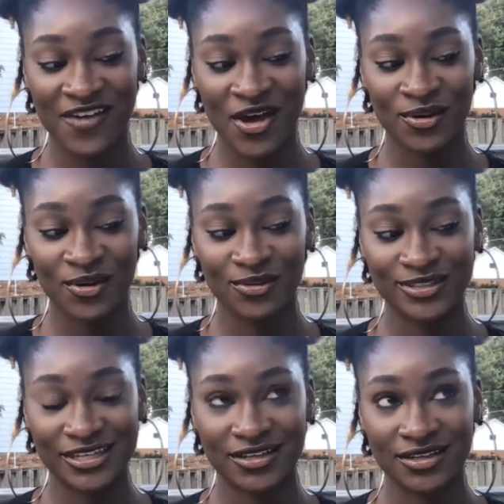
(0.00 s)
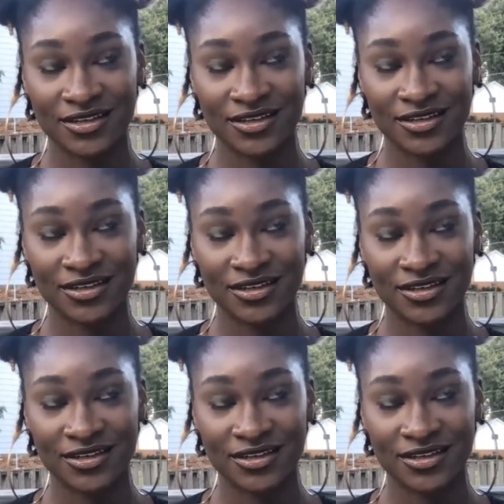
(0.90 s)
felt
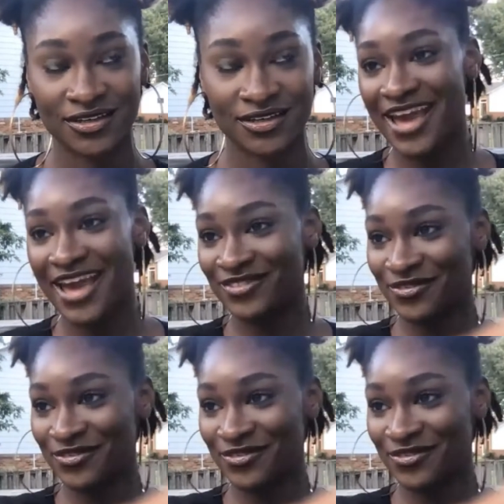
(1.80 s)
I've been